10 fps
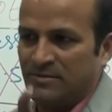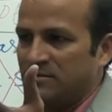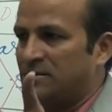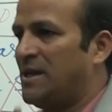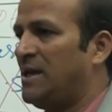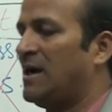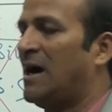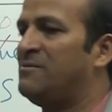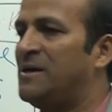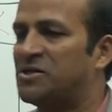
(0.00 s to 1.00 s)
they
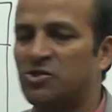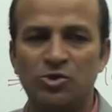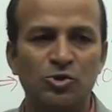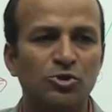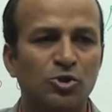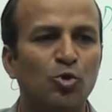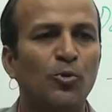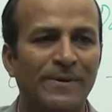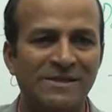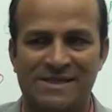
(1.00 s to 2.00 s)
always use
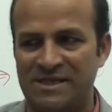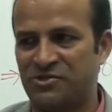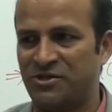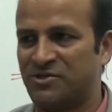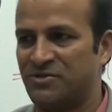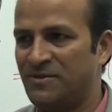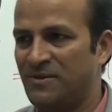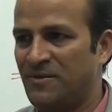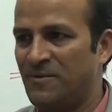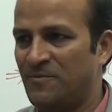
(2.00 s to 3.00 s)
open gestures
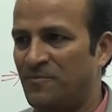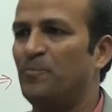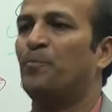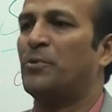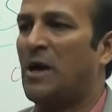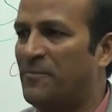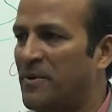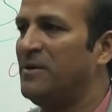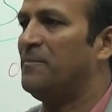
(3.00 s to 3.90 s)
proper